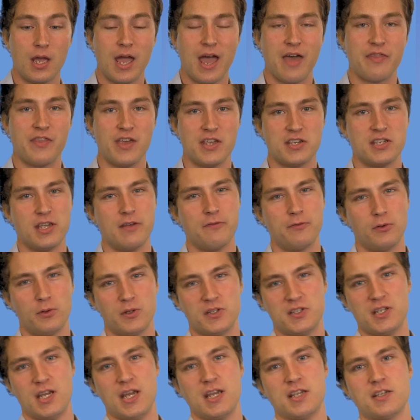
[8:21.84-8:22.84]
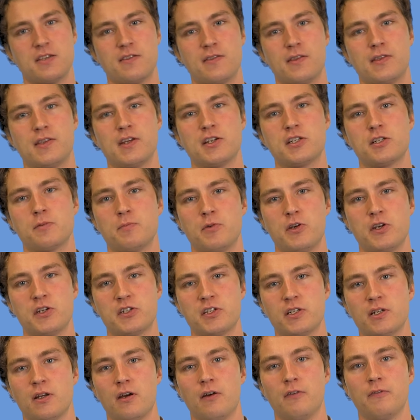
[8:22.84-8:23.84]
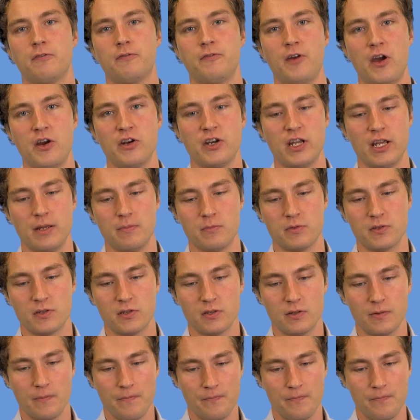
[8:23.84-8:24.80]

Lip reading: And this influences the distribution of phonemes.